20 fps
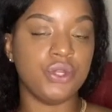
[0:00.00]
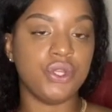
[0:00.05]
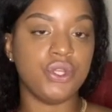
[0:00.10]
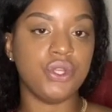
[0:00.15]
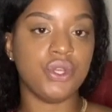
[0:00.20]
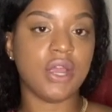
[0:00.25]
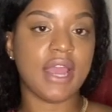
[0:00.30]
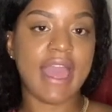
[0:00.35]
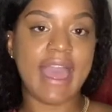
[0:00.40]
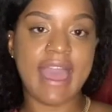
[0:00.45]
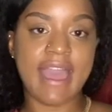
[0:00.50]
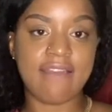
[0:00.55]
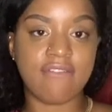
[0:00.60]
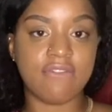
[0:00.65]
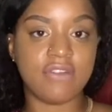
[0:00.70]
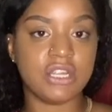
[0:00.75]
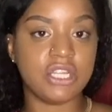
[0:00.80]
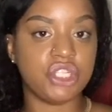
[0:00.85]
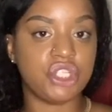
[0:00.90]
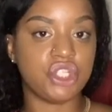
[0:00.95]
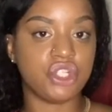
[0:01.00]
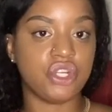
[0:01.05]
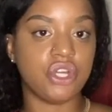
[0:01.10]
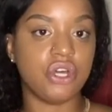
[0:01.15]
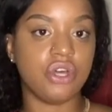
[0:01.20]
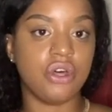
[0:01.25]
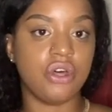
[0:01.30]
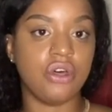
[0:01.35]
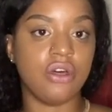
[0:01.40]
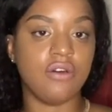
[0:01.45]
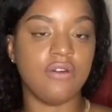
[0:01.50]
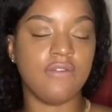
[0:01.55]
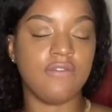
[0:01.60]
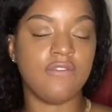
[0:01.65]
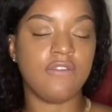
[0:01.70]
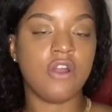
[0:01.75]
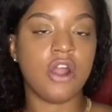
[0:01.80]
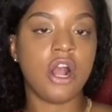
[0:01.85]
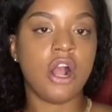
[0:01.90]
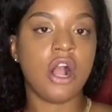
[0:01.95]
your average of
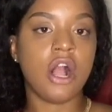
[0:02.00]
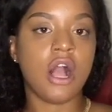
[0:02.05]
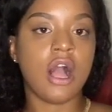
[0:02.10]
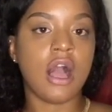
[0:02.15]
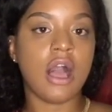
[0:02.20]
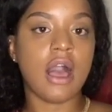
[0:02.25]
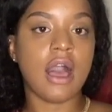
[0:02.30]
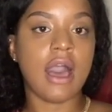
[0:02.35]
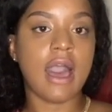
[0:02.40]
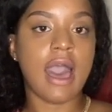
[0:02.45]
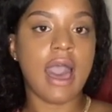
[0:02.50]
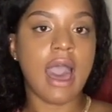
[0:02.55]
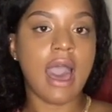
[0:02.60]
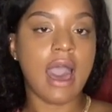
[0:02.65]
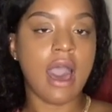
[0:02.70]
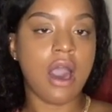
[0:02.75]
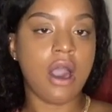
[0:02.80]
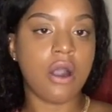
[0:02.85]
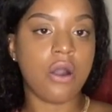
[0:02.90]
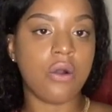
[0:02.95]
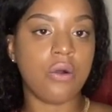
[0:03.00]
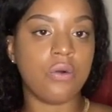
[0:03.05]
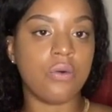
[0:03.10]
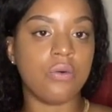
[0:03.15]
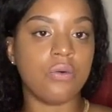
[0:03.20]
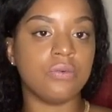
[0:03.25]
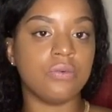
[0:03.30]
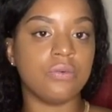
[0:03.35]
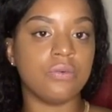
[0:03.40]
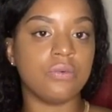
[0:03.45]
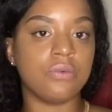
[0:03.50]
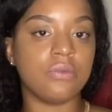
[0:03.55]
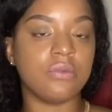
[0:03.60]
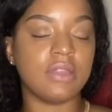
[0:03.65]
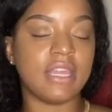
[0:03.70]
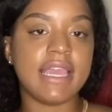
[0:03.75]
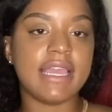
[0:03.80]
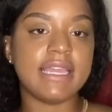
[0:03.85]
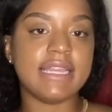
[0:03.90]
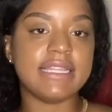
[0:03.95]
how.
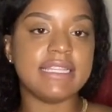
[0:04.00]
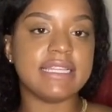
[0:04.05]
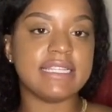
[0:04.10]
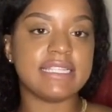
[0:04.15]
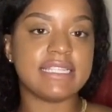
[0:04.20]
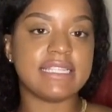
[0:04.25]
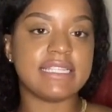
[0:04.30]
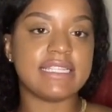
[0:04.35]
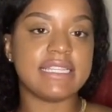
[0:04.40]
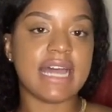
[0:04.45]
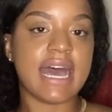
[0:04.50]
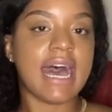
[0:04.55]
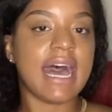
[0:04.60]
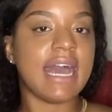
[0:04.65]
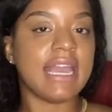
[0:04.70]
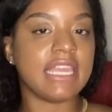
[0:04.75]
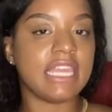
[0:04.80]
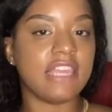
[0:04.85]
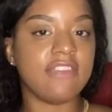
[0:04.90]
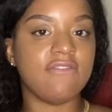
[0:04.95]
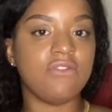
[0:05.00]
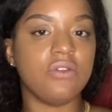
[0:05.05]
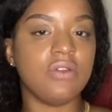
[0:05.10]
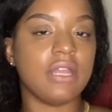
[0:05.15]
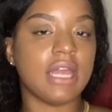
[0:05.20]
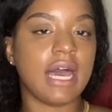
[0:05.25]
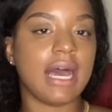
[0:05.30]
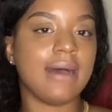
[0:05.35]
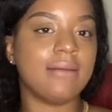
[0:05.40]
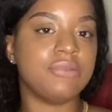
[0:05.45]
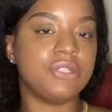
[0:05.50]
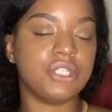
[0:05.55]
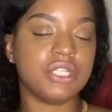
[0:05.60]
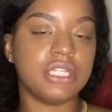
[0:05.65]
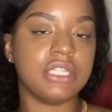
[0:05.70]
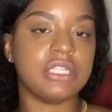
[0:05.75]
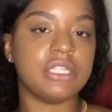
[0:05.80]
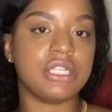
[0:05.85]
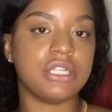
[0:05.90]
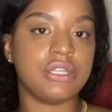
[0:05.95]
It does not give you an
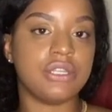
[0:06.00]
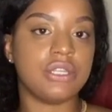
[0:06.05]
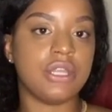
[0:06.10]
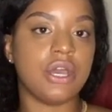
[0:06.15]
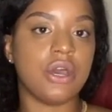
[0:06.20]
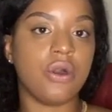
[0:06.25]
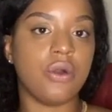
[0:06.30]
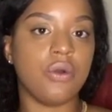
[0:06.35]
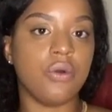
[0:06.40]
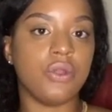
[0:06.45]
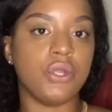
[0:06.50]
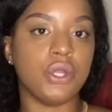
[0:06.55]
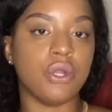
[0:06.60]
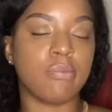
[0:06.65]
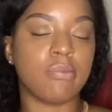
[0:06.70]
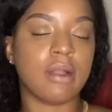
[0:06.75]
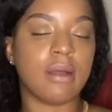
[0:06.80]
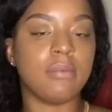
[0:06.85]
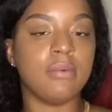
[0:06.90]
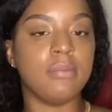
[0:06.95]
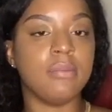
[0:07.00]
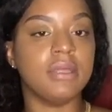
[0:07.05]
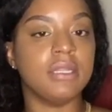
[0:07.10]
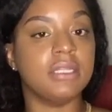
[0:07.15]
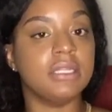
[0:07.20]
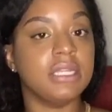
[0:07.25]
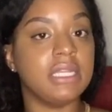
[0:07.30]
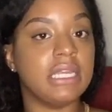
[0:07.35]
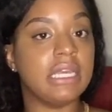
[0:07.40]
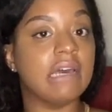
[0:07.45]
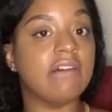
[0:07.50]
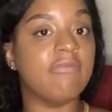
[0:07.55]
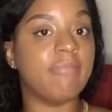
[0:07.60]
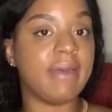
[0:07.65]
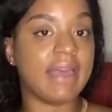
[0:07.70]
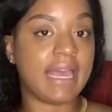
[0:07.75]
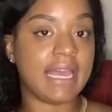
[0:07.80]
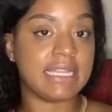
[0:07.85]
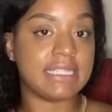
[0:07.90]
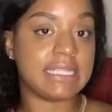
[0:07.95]
option to know your probability of
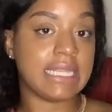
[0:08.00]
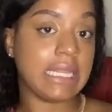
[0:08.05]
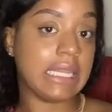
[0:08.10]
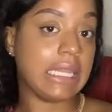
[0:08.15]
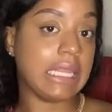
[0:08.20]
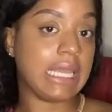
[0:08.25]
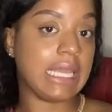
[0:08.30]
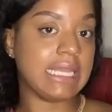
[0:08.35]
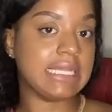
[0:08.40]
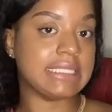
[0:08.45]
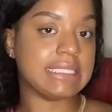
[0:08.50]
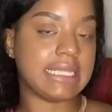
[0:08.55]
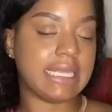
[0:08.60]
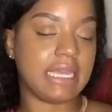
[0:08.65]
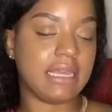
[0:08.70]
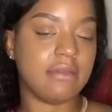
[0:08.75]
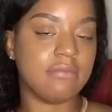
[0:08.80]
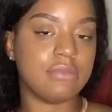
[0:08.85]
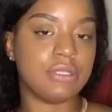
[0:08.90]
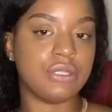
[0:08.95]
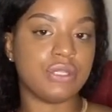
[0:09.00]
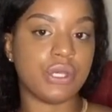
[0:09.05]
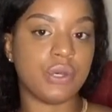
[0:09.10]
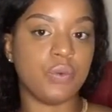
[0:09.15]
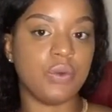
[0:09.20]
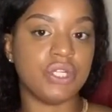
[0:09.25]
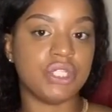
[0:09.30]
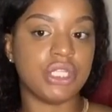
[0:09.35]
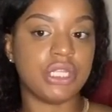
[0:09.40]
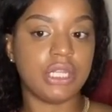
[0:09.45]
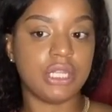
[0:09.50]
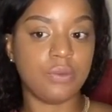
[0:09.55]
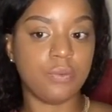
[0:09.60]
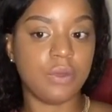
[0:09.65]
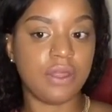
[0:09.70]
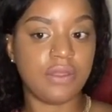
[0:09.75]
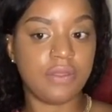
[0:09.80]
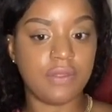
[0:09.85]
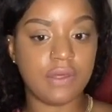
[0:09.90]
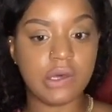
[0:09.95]
passing the exam. So
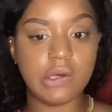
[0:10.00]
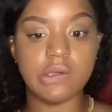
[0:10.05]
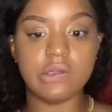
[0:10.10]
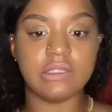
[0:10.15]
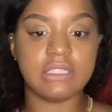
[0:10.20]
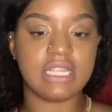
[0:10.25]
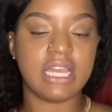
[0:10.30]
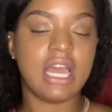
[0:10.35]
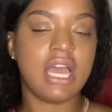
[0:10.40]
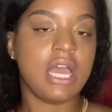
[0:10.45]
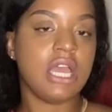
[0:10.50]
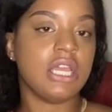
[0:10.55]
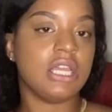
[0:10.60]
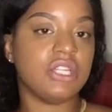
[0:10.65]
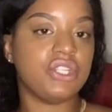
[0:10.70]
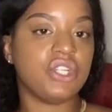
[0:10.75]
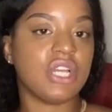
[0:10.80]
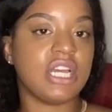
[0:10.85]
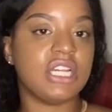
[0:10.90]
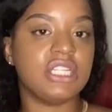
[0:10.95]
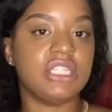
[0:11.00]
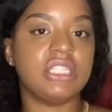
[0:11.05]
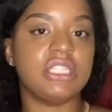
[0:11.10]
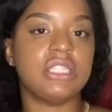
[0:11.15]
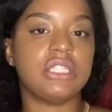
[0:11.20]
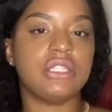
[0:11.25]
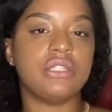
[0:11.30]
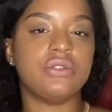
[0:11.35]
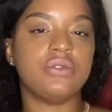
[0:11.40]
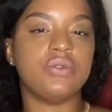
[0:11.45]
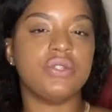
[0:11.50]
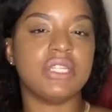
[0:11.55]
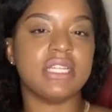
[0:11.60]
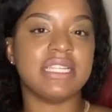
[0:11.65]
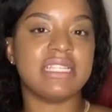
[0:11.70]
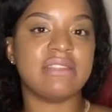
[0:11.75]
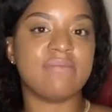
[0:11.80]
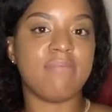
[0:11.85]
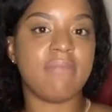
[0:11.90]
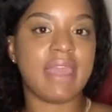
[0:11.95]
with those, it tries to
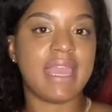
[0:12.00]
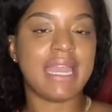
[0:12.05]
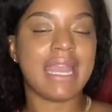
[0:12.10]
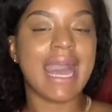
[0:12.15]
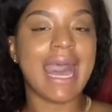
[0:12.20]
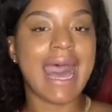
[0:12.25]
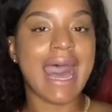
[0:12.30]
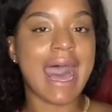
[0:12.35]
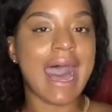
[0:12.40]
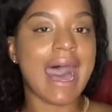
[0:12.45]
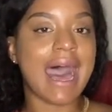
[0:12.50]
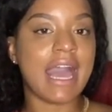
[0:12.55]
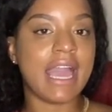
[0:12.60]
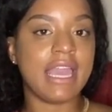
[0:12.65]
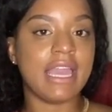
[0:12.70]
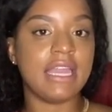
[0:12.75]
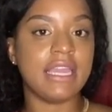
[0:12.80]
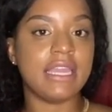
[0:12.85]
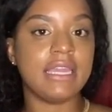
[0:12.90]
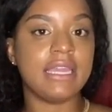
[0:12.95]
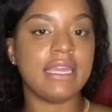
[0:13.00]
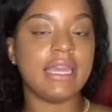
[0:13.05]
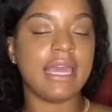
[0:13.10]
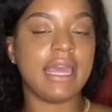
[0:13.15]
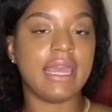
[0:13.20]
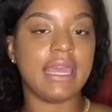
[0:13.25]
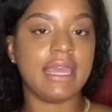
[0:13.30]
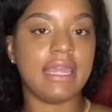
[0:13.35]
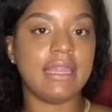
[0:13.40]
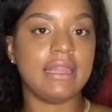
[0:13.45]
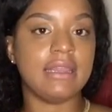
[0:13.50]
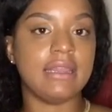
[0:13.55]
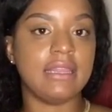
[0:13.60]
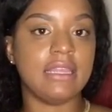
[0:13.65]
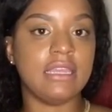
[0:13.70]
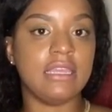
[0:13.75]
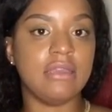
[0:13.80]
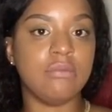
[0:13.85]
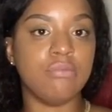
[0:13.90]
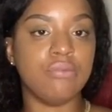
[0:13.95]
just make high in
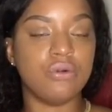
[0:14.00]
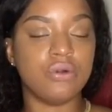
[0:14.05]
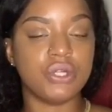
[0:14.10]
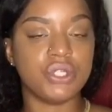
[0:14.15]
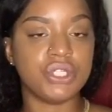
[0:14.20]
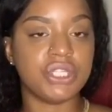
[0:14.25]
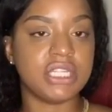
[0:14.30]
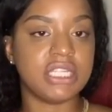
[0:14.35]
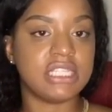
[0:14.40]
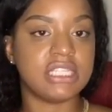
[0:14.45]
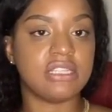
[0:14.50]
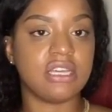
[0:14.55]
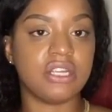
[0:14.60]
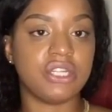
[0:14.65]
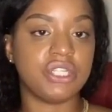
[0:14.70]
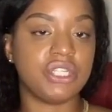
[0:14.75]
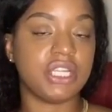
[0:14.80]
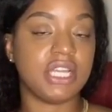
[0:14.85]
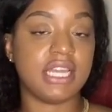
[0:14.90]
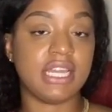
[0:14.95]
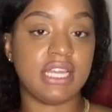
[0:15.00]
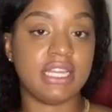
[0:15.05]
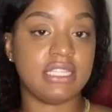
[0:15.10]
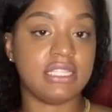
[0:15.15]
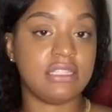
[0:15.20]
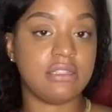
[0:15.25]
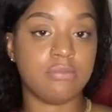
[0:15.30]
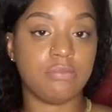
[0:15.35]
the portions, such as